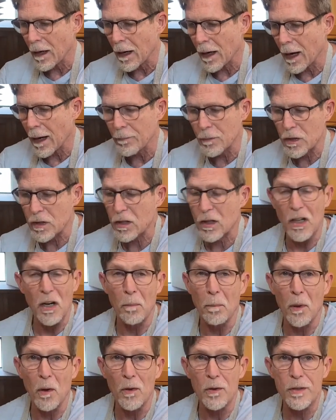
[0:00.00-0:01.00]
I'm just going to
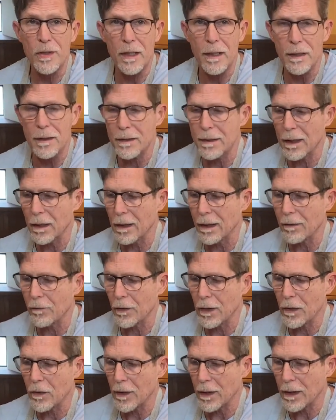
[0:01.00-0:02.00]
pulse it until
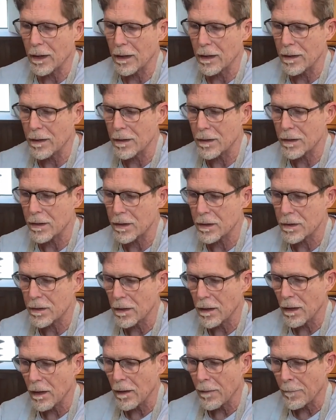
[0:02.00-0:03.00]
everything is
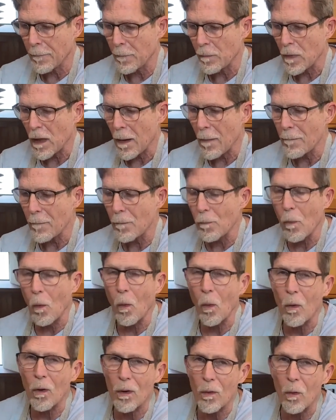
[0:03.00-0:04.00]

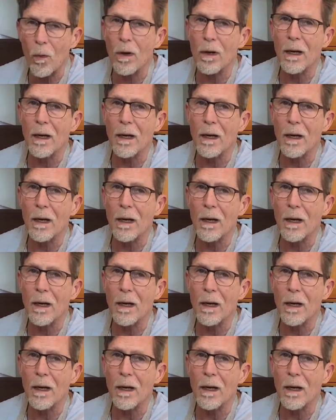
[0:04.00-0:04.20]
more or